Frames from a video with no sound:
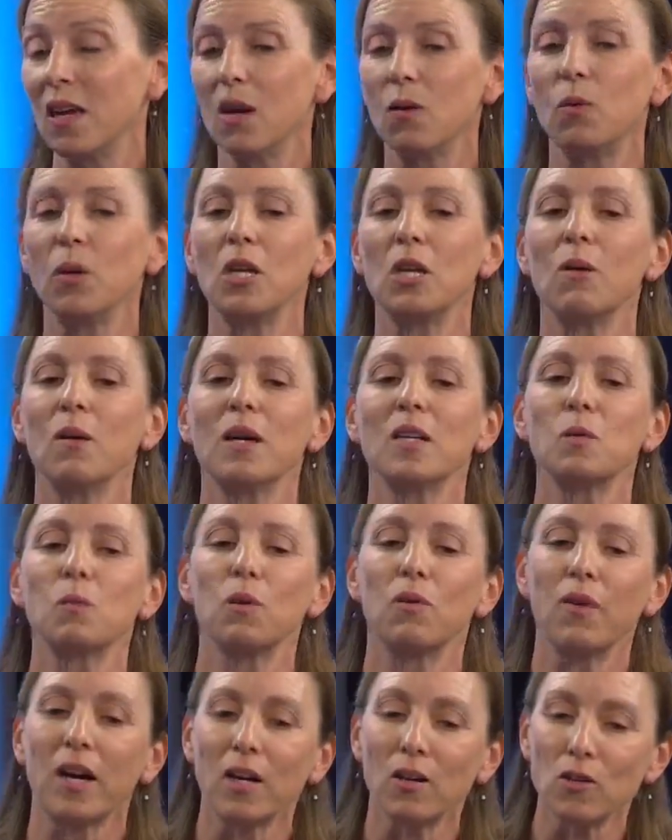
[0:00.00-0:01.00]
When you ask
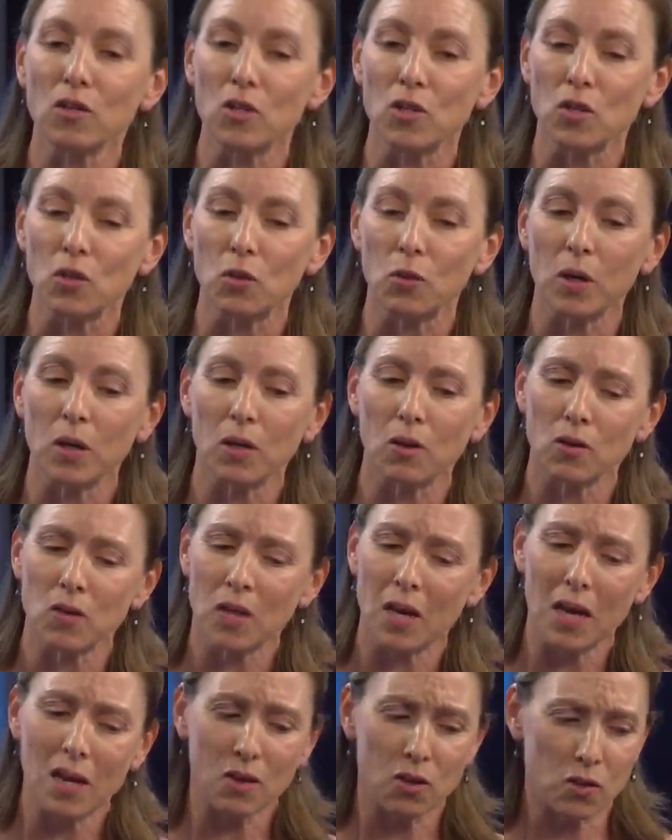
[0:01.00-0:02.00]
providers to screen, there's
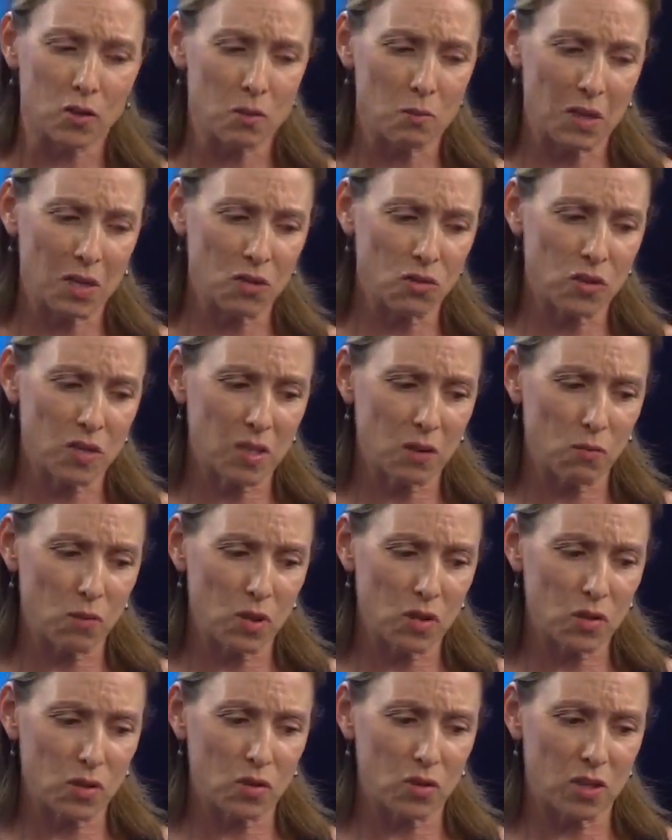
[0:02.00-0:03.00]
some interesting
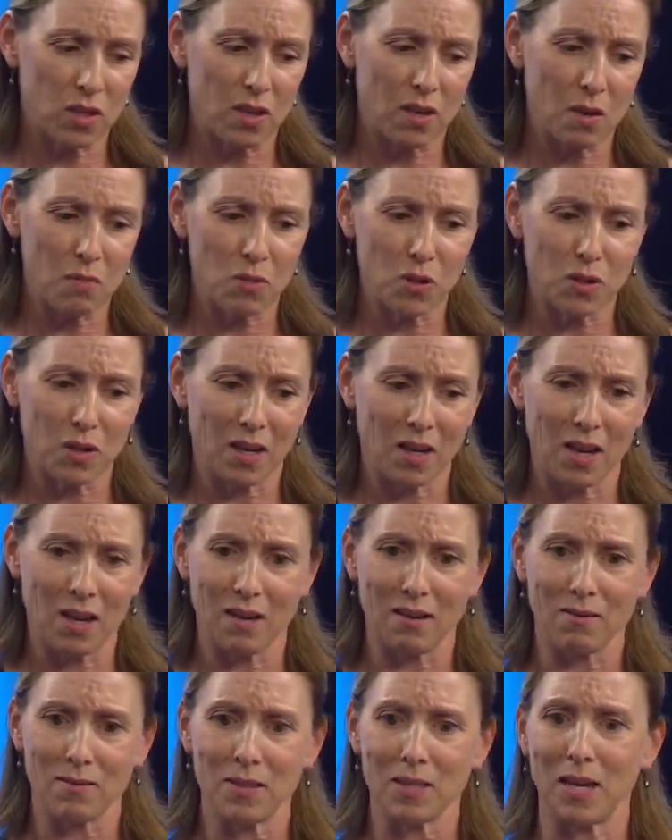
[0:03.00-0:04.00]
research, the numbers I
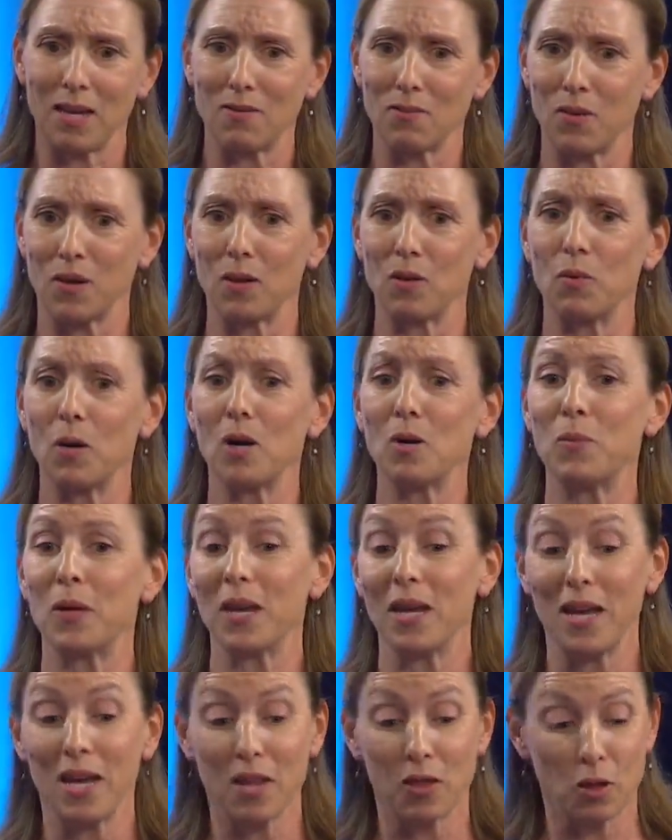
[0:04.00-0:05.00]
can't cite very well, but
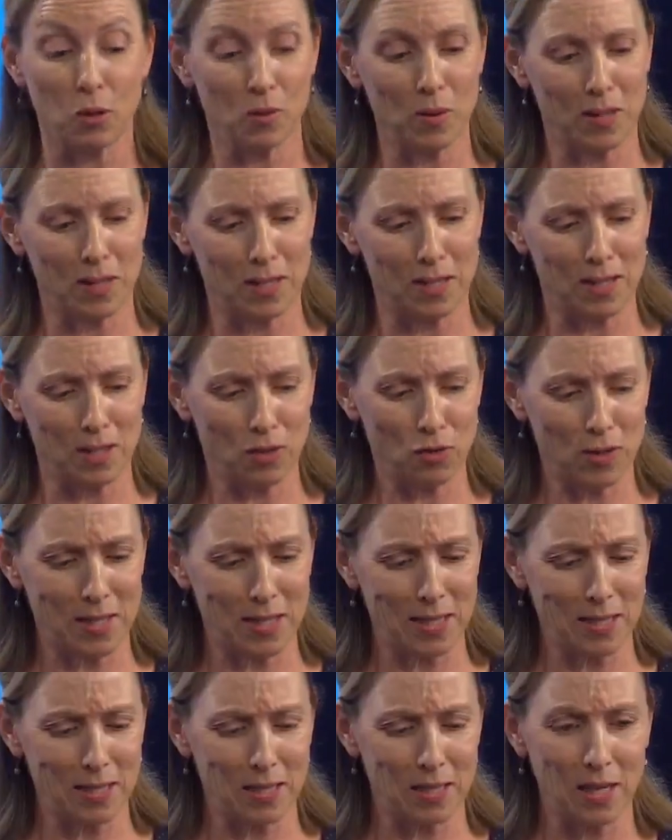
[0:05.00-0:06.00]
there was this
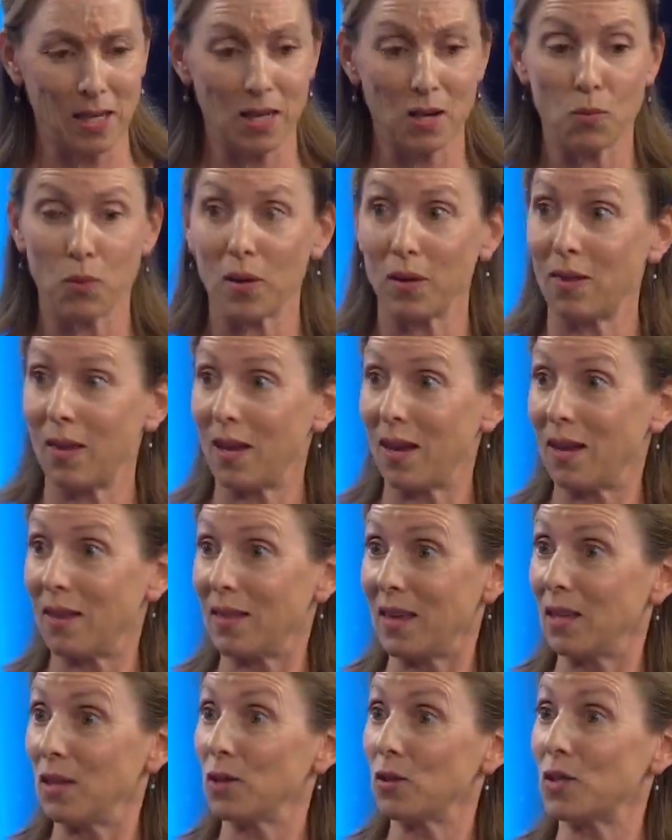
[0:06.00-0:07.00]
interesting study where
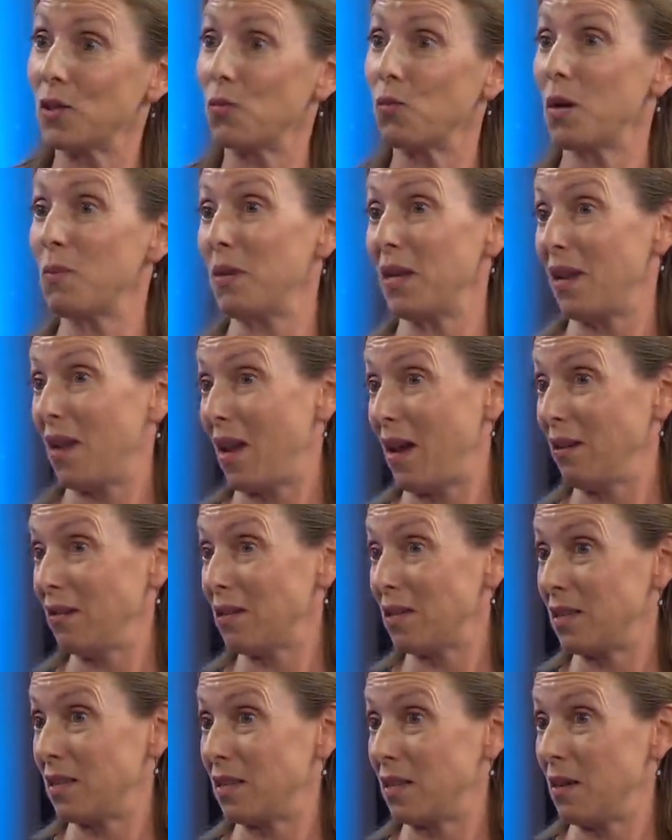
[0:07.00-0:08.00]
they looked at women in a health
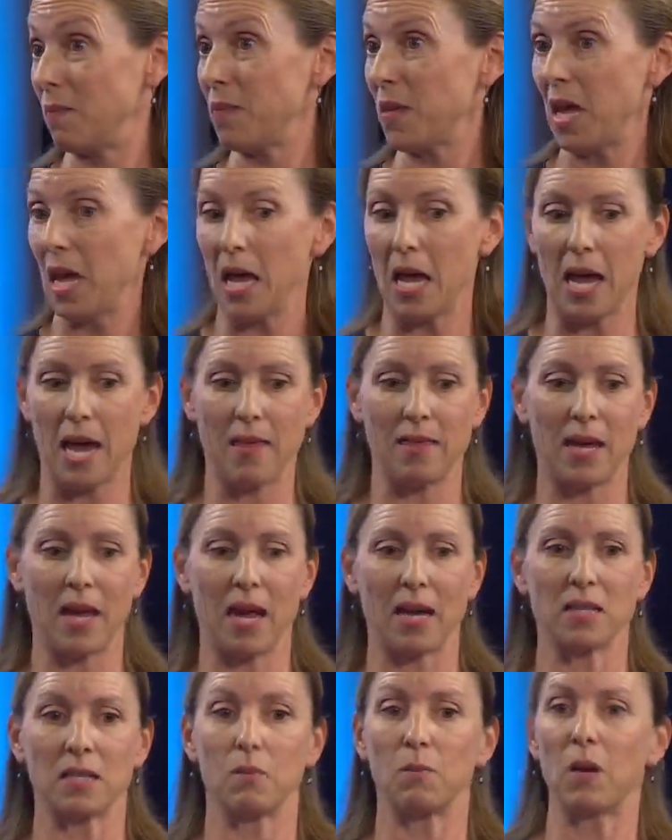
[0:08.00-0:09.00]
system, and they asked them,